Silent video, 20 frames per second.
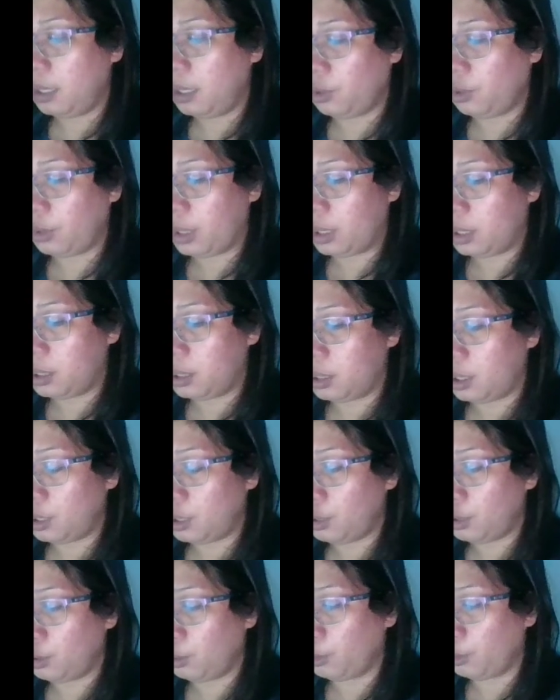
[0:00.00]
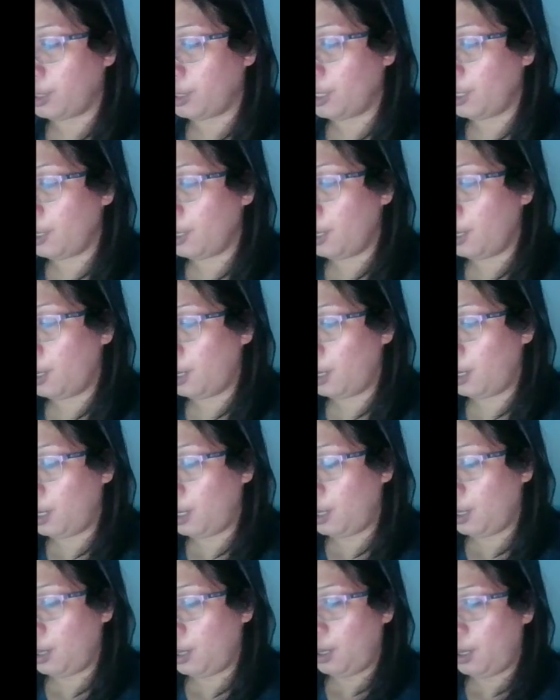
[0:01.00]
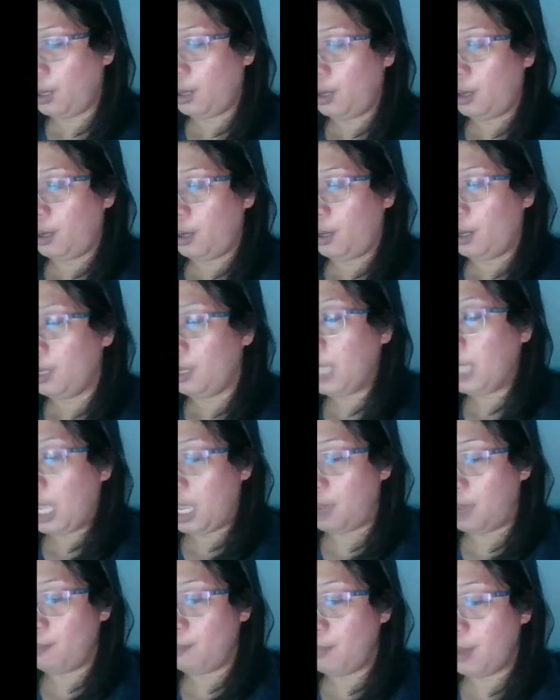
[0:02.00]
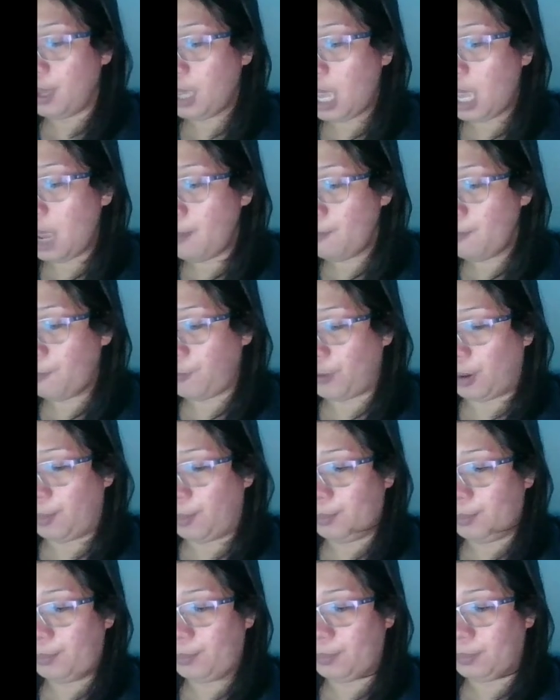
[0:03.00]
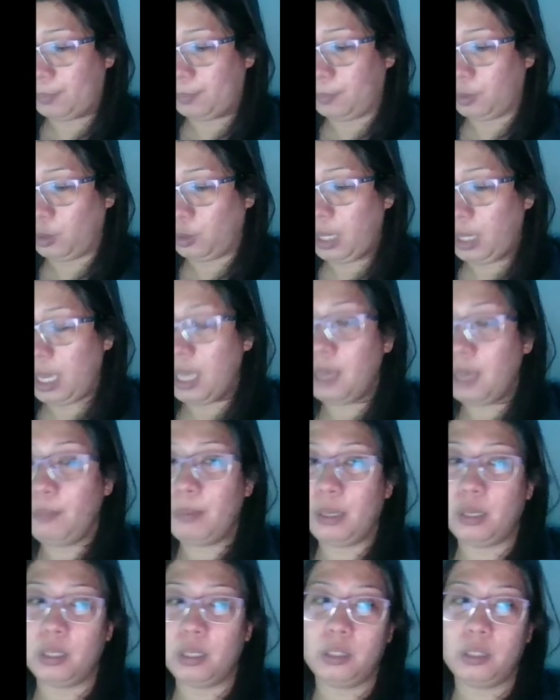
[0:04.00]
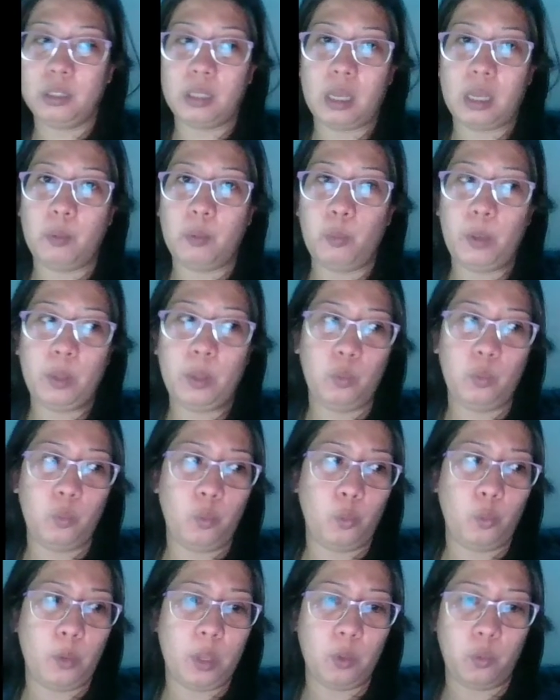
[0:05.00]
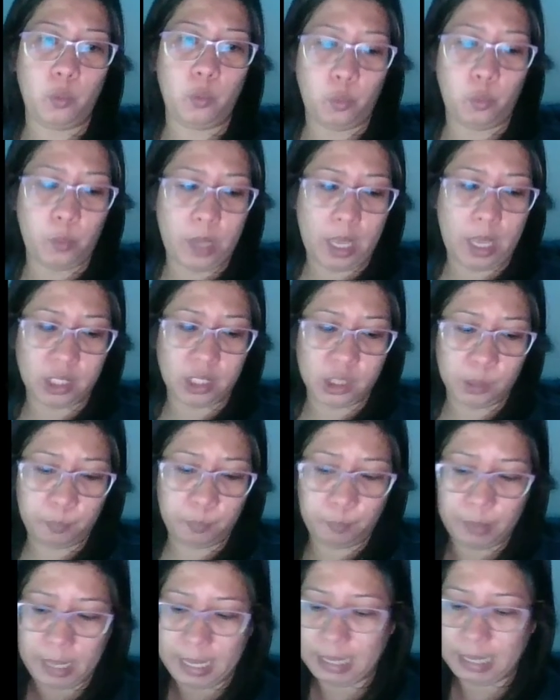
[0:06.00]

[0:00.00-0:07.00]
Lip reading: transistor name came from. Okay, because when we explained